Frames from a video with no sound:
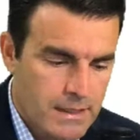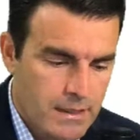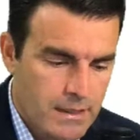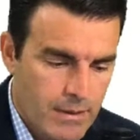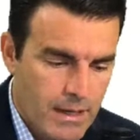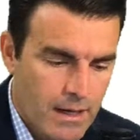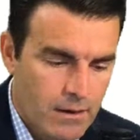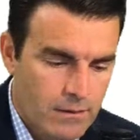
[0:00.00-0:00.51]

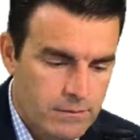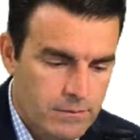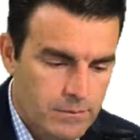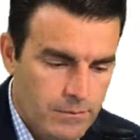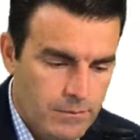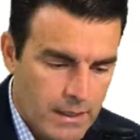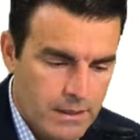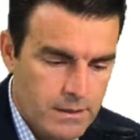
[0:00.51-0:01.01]
amount,
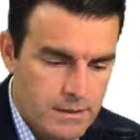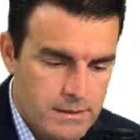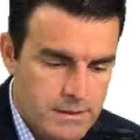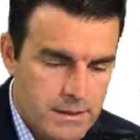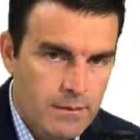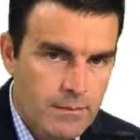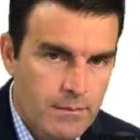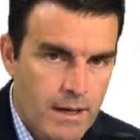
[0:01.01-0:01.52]
paying a
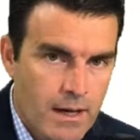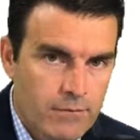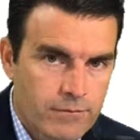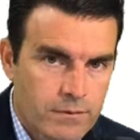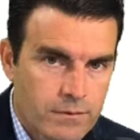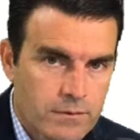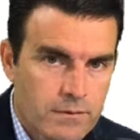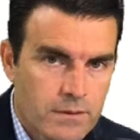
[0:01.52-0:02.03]
set amount
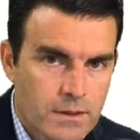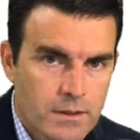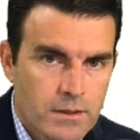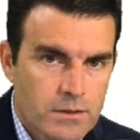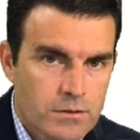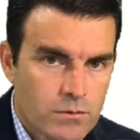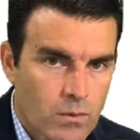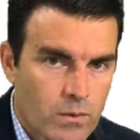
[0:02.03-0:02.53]
for
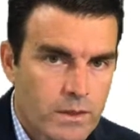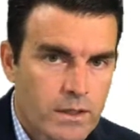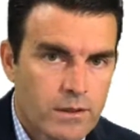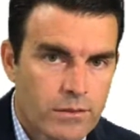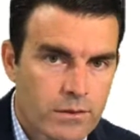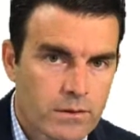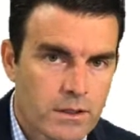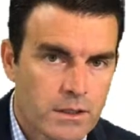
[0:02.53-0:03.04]
20,
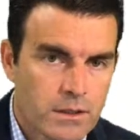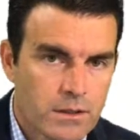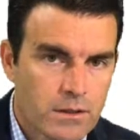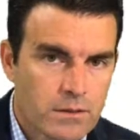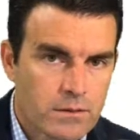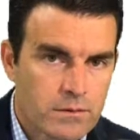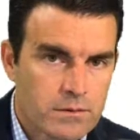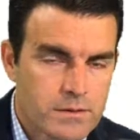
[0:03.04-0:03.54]
30
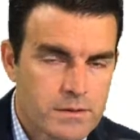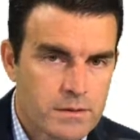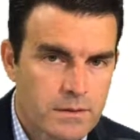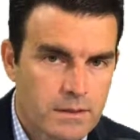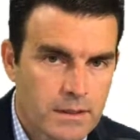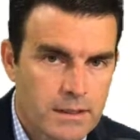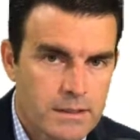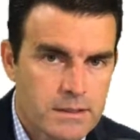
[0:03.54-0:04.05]
years,
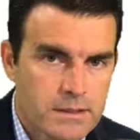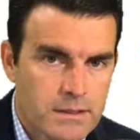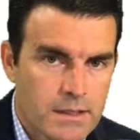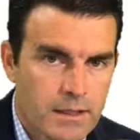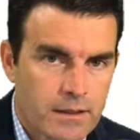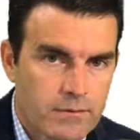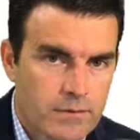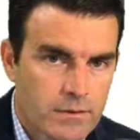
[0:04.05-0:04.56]
and then it's
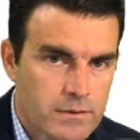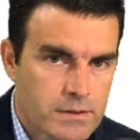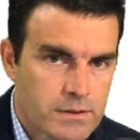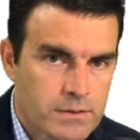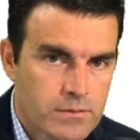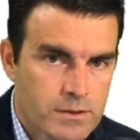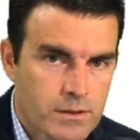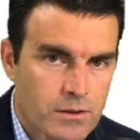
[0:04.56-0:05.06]
done,
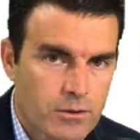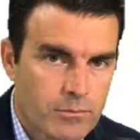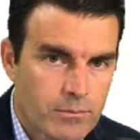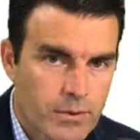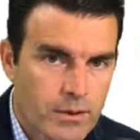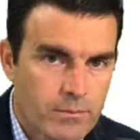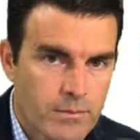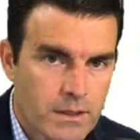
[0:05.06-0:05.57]
versus what's called
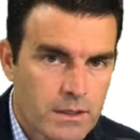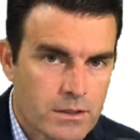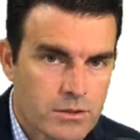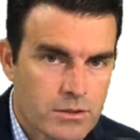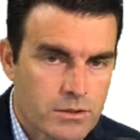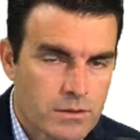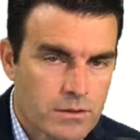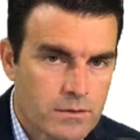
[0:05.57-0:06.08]
permanent
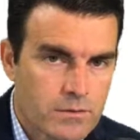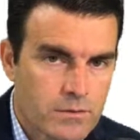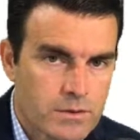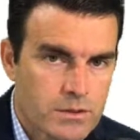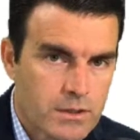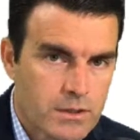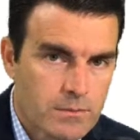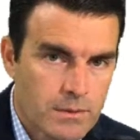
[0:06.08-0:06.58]
insurance,
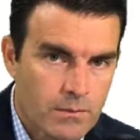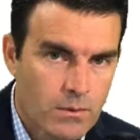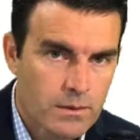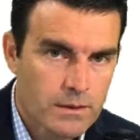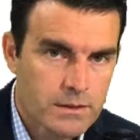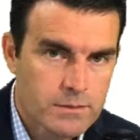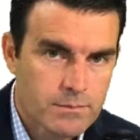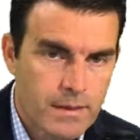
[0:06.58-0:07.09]
which can be more
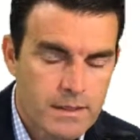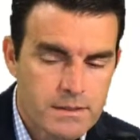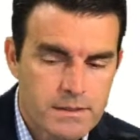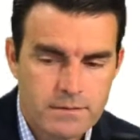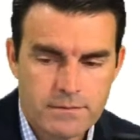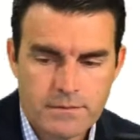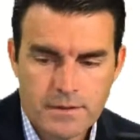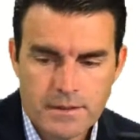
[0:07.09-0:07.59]

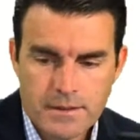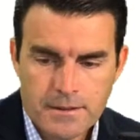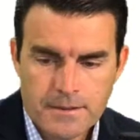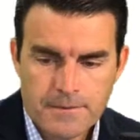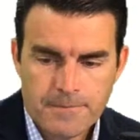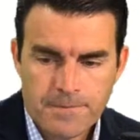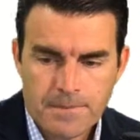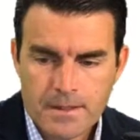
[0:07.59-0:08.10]
expensive.
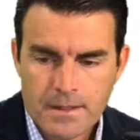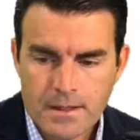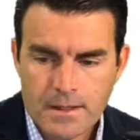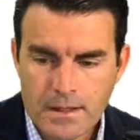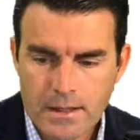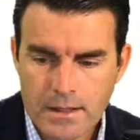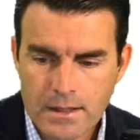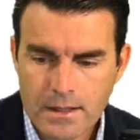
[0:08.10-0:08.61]

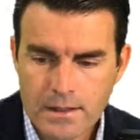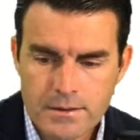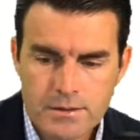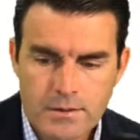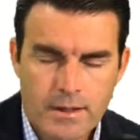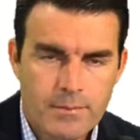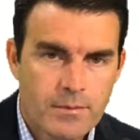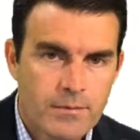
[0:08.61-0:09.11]

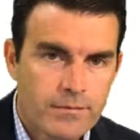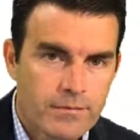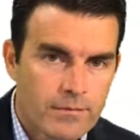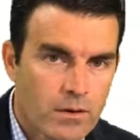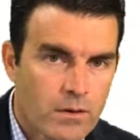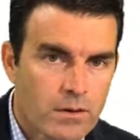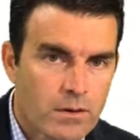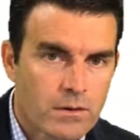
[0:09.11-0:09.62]
So I
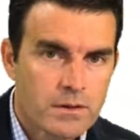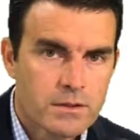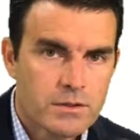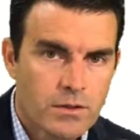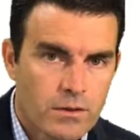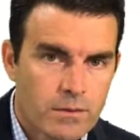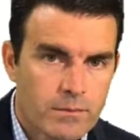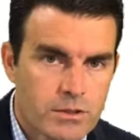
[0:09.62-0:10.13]
prefer
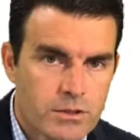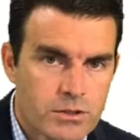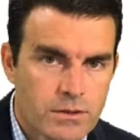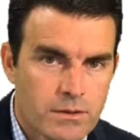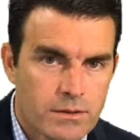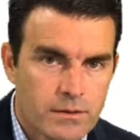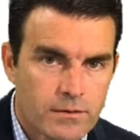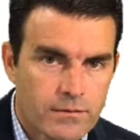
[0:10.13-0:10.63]
term
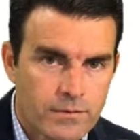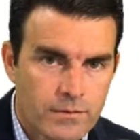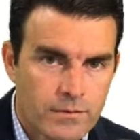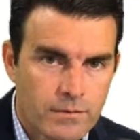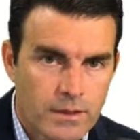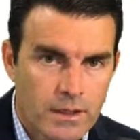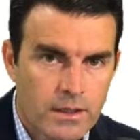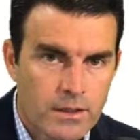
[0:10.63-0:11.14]
insurance for
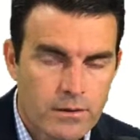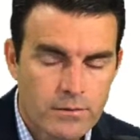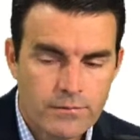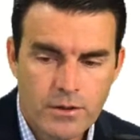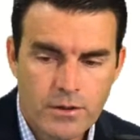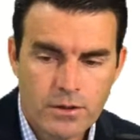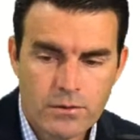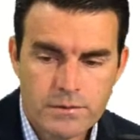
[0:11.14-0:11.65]
younger
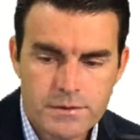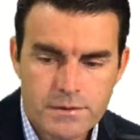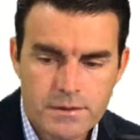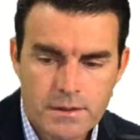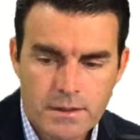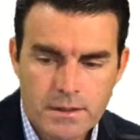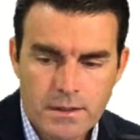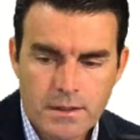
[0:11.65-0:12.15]
folks
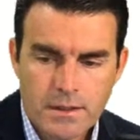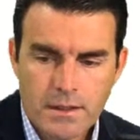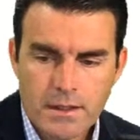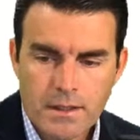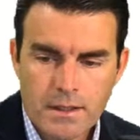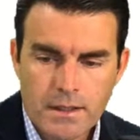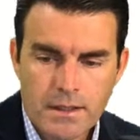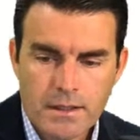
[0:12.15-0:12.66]

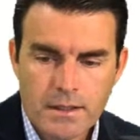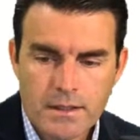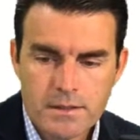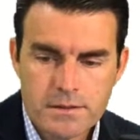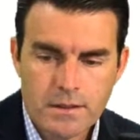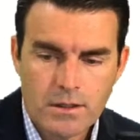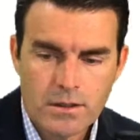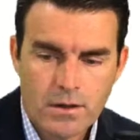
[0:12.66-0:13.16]
because
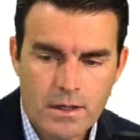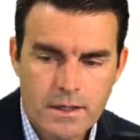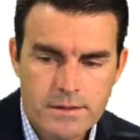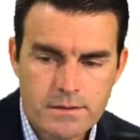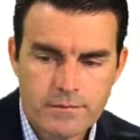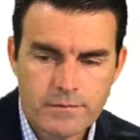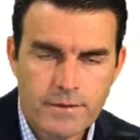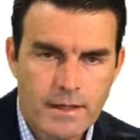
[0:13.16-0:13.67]
of the
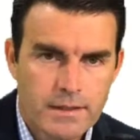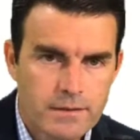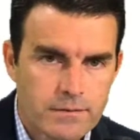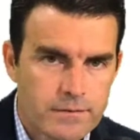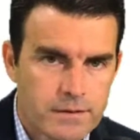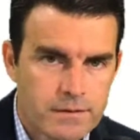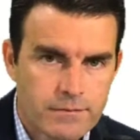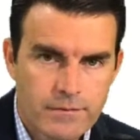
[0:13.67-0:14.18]
cost
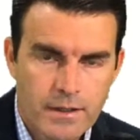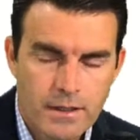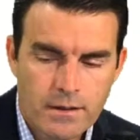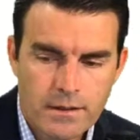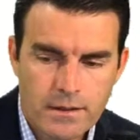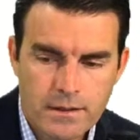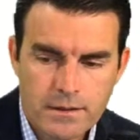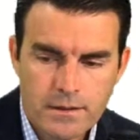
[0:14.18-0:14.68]
effectiveness.
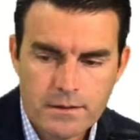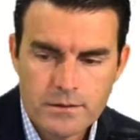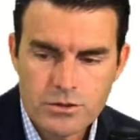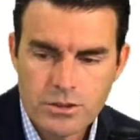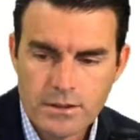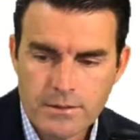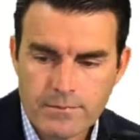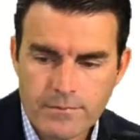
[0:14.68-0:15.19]
Very
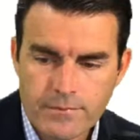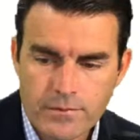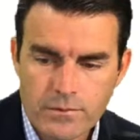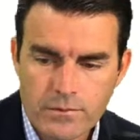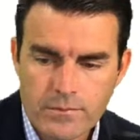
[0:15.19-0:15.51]
cheap for